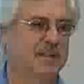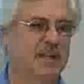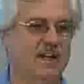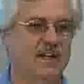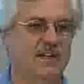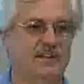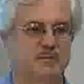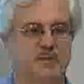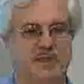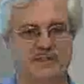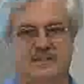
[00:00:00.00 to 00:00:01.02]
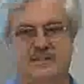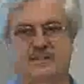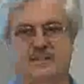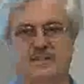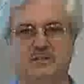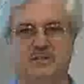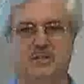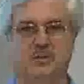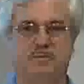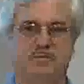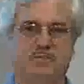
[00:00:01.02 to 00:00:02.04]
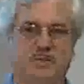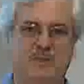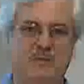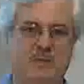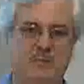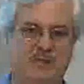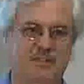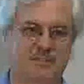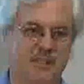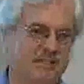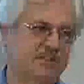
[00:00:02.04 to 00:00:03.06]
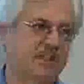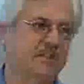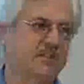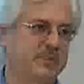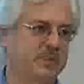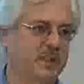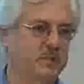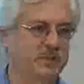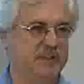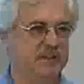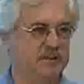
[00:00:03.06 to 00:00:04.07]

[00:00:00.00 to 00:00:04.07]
Plus, you don't normally want to put it dead center if you can help it either.